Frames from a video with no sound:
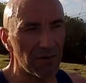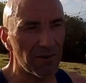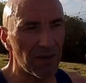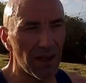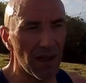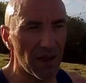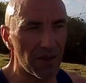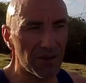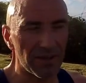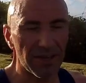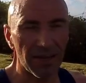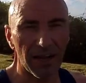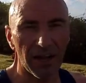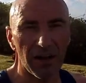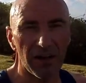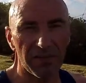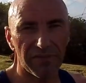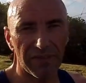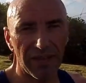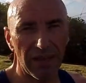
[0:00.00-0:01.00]
only a
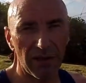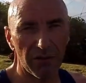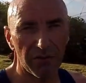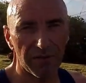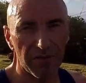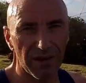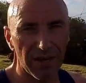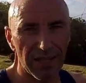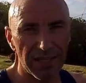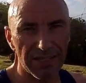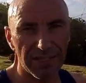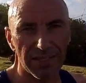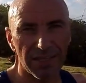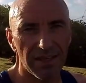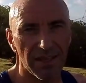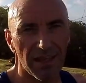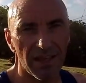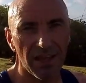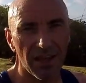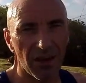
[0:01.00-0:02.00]
half-an-hour flight
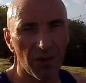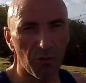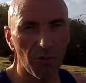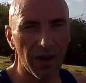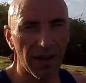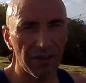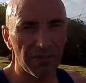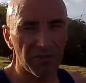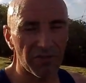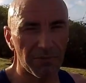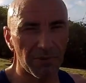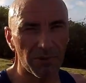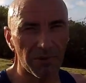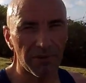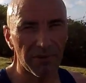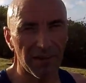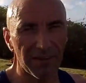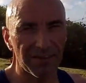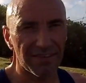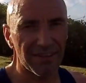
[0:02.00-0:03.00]
away from all
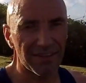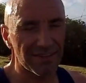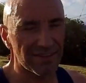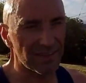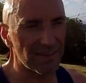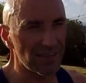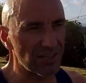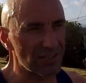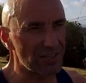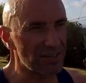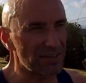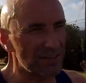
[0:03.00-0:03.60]
those destinations.